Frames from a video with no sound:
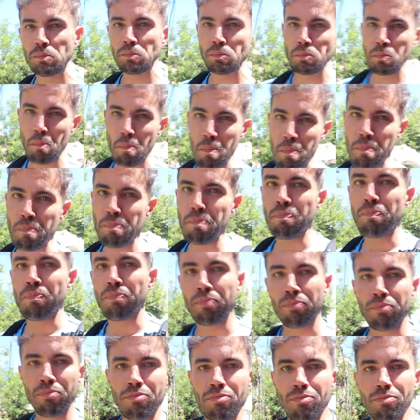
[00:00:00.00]
what they're
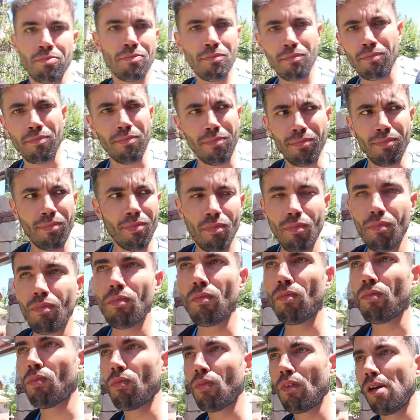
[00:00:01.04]
doing. Like they're not really
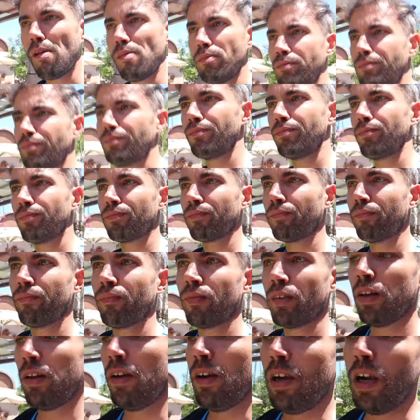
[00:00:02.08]
doing anything. They're sort of,
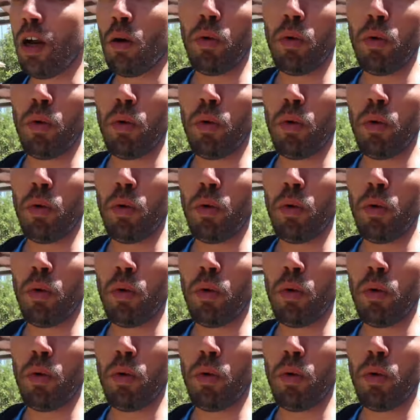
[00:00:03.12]
I don't